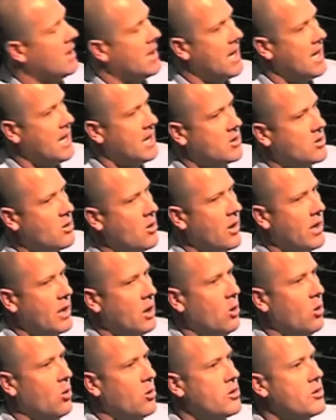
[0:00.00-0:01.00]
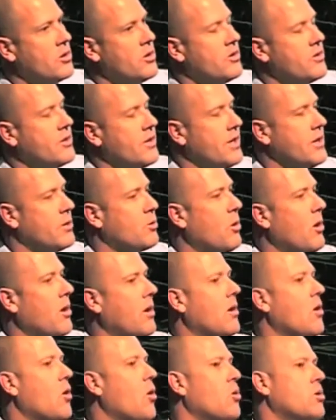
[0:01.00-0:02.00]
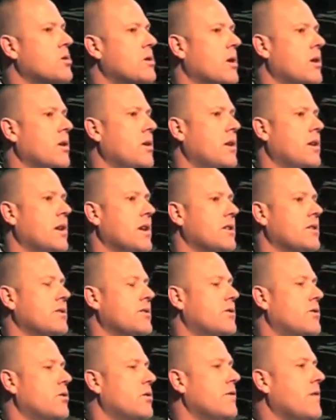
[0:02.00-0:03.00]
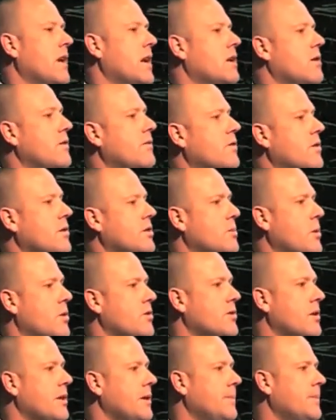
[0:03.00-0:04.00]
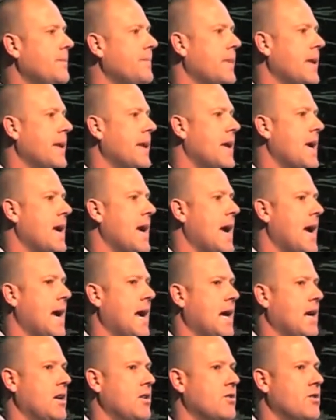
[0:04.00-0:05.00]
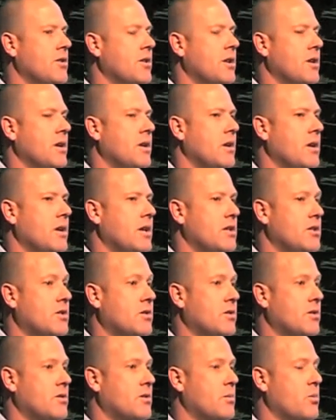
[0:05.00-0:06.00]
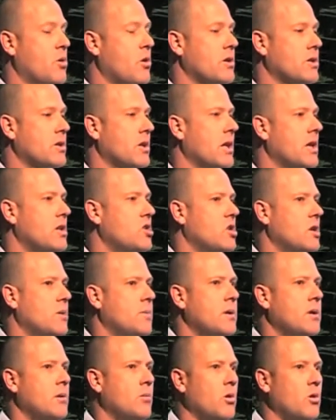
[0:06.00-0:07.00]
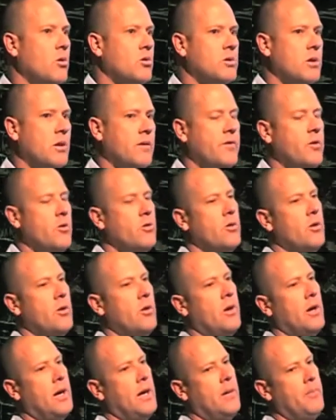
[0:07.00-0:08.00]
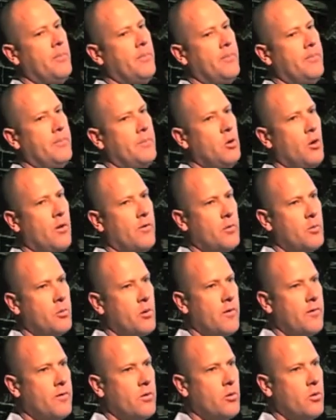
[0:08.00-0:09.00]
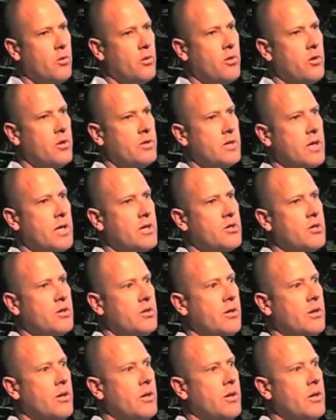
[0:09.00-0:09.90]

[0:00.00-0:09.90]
and exciting launches is what also gets good value for the sponsor and is surprisingly cheap in them all. So if you're a not-for-profit organisation,